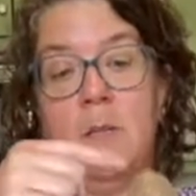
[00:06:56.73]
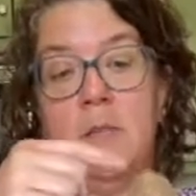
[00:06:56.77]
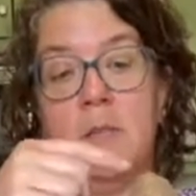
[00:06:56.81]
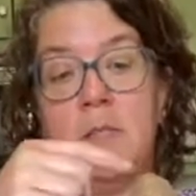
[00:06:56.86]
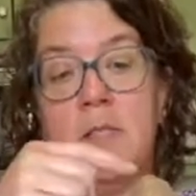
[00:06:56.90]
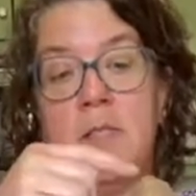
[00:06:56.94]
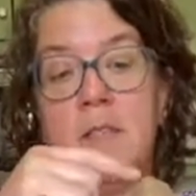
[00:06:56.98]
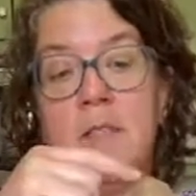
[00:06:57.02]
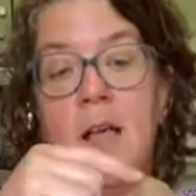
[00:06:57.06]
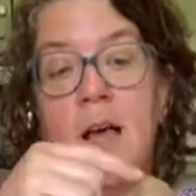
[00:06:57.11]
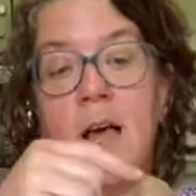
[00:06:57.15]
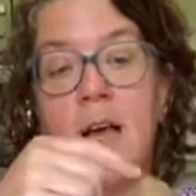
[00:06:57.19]

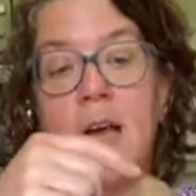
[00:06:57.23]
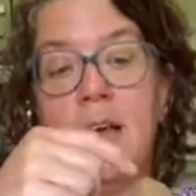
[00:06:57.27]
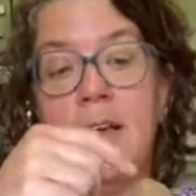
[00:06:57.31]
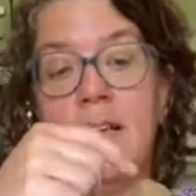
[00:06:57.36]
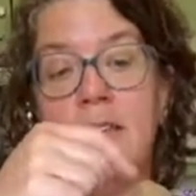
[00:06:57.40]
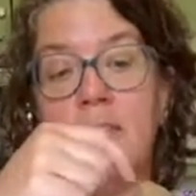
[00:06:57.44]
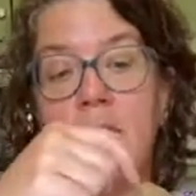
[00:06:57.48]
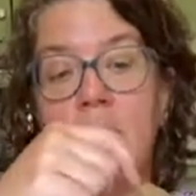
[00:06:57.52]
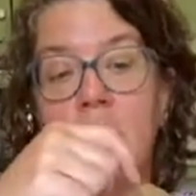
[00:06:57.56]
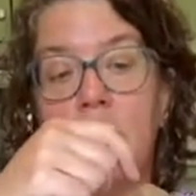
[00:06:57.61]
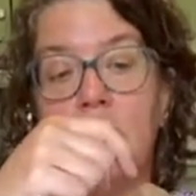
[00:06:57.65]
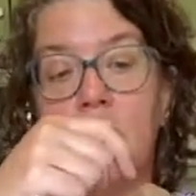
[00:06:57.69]

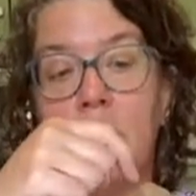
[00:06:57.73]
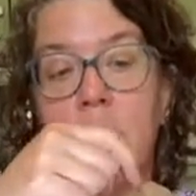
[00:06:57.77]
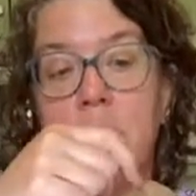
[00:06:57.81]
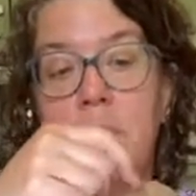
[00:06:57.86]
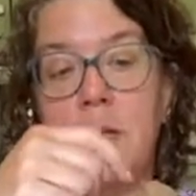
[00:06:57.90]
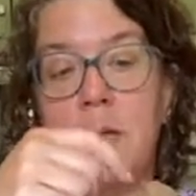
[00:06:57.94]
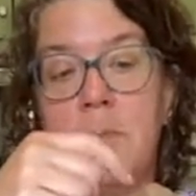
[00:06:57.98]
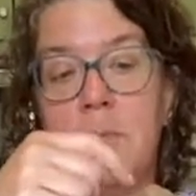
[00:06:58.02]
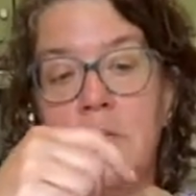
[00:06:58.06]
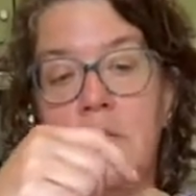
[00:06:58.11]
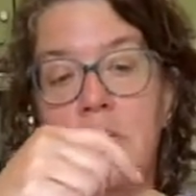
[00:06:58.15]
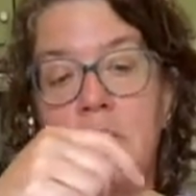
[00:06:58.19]
slice would
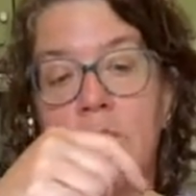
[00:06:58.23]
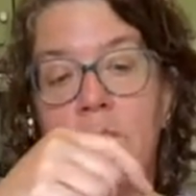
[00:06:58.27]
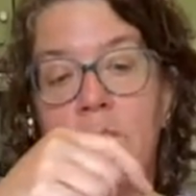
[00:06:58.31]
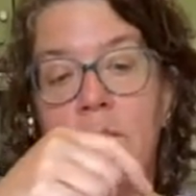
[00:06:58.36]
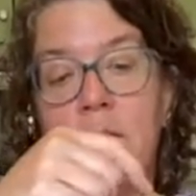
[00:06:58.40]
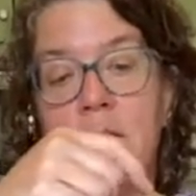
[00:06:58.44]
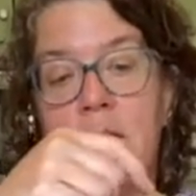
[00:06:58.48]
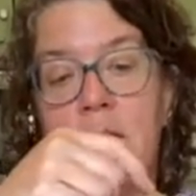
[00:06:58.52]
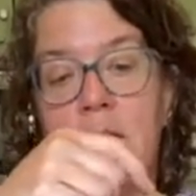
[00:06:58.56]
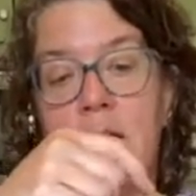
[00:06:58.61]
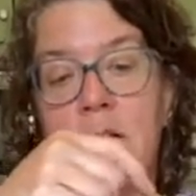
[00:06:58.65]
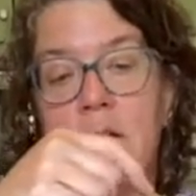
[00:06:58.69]
be
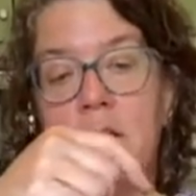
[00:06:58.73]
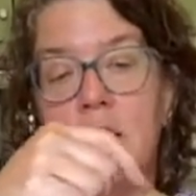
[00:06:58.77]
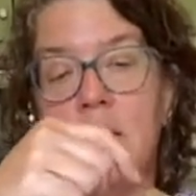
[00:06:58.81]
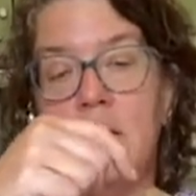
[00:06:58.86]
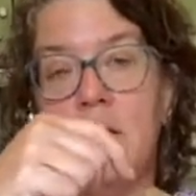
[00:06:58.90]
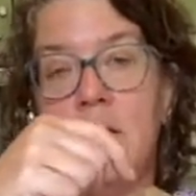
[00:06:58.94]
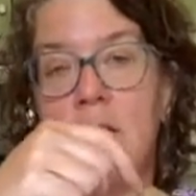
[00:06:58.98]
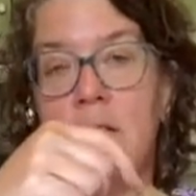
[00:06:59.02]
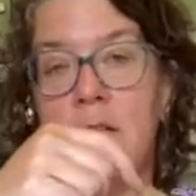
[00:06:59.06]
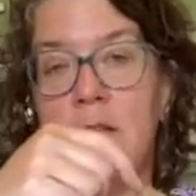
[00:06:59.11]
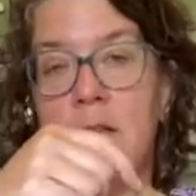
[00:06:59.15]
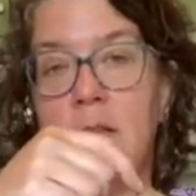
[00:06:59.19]
between
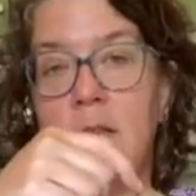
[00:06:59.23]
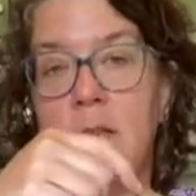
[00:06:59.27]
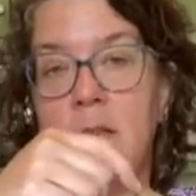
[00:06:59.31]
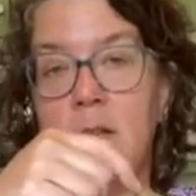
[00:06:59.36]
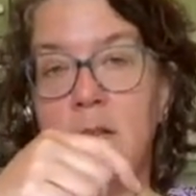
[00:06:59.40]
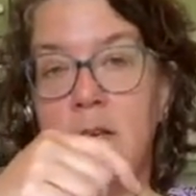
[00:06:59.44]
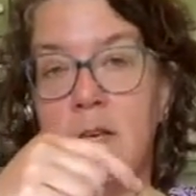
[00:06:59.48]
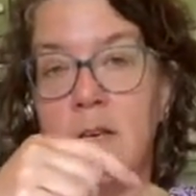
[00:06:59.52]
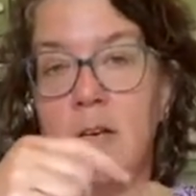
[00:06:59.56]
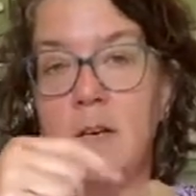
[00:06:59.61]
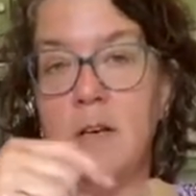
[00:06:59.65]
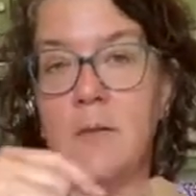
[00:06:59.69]

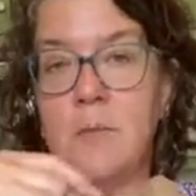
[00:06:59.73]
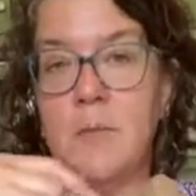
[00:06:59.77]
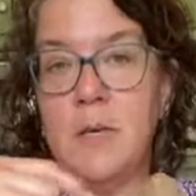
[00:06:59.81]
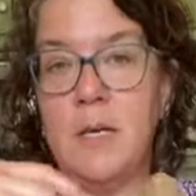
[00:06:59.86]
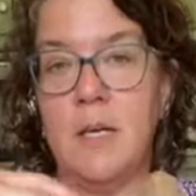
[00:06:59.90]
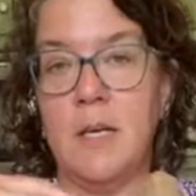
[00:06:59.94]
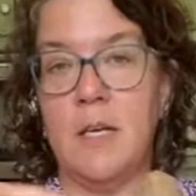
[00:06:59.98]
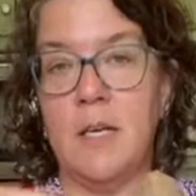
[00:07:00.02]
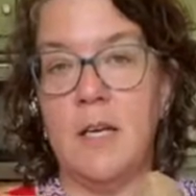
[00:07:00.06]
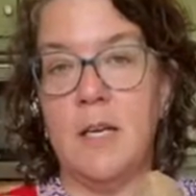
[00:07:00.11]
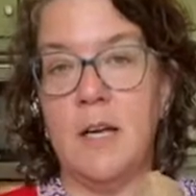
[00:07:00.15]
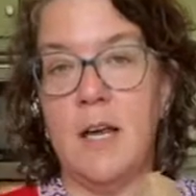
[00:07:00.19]
the
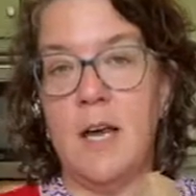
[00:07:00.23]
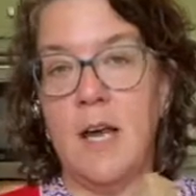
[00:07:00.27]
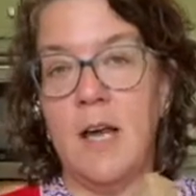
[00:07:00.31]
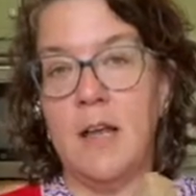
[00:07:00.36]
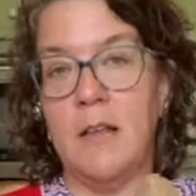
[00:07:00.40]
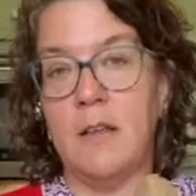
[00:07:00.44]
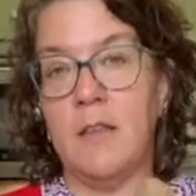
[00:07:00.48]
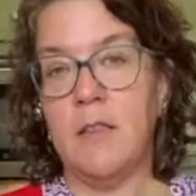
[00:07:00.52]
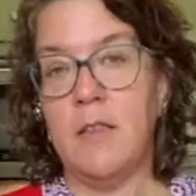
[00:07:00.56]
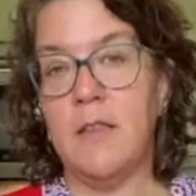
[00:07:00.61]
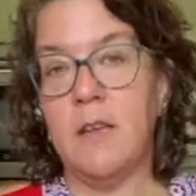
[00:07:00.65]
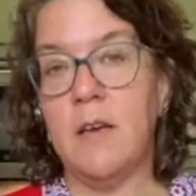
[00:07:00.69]
intermediate
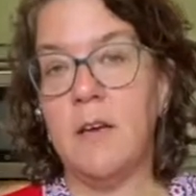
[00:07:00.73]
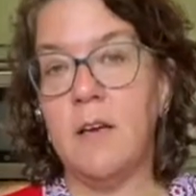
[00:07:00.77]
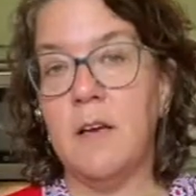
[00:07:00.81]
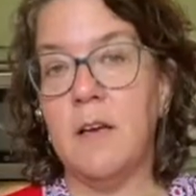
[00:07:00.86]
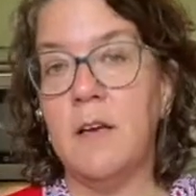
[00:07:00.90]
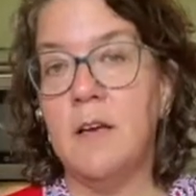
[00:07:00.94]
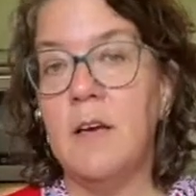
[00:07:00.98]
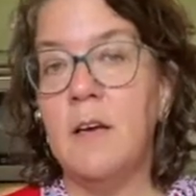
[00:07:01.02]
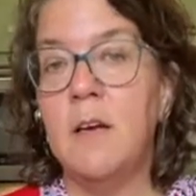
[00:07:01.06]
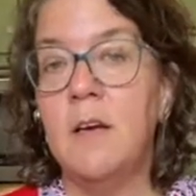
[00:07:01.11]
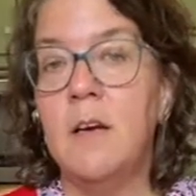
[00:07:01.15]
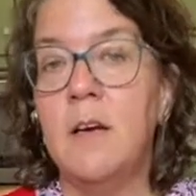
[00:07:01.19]
and
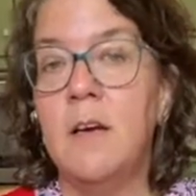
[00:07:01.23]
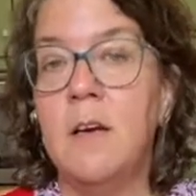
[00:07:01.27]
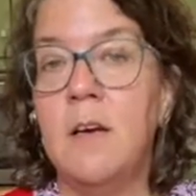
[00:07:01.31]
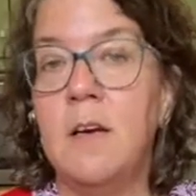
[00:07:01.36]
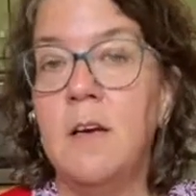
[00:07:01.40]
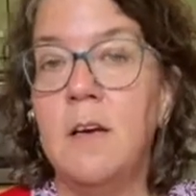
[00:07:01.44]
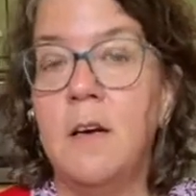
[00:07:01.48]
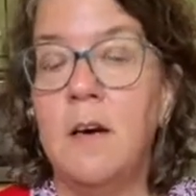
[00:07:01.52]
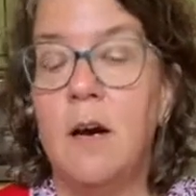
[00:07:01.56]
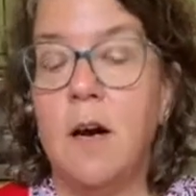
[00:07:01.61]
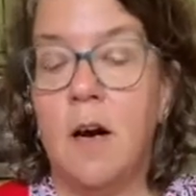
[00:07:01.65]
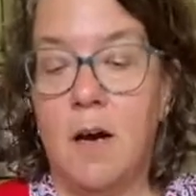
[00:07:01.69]
the
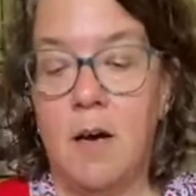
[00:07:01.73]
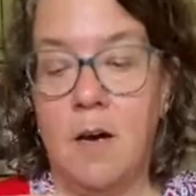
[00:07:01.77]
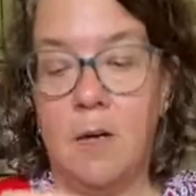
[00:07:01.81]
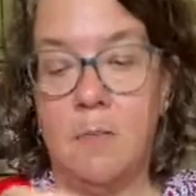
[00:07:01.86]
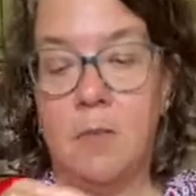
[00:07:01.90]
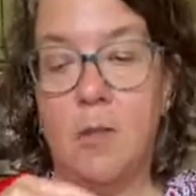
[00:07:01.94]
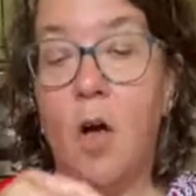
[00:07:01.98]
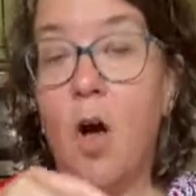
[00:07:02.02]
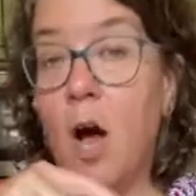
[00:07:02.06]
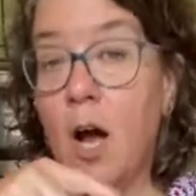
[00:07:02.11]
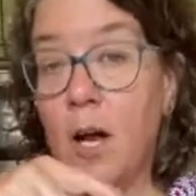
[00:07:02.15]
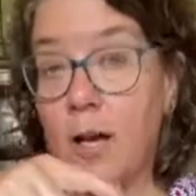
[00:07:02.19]

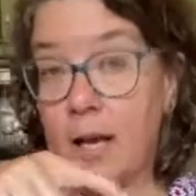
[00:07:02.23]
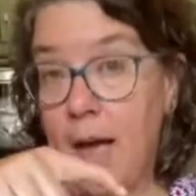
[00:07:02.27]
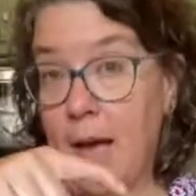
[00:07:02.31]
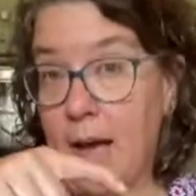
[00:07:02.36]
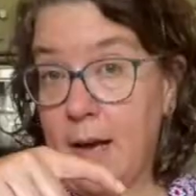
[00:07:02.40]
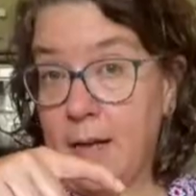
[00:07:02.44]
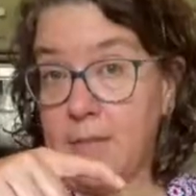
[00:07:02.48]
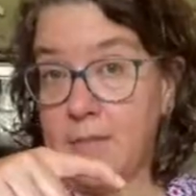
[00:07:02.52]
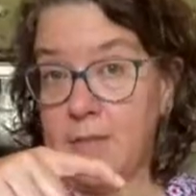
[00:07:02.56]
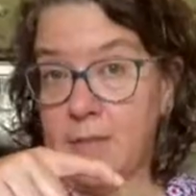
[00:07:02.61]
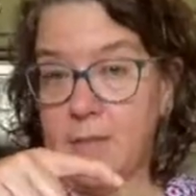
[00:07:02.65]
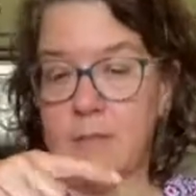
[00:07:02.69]
long
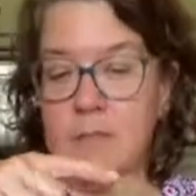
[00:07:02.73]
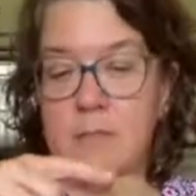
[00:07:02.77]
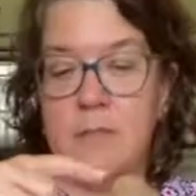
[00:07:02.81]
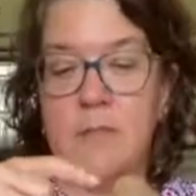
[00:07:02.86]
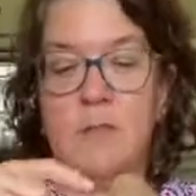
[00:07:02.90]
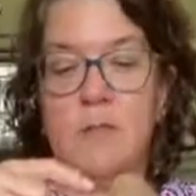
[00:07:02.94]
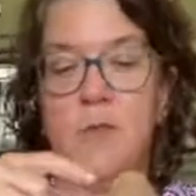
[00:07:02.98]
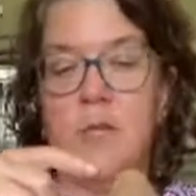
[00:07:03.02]
axis.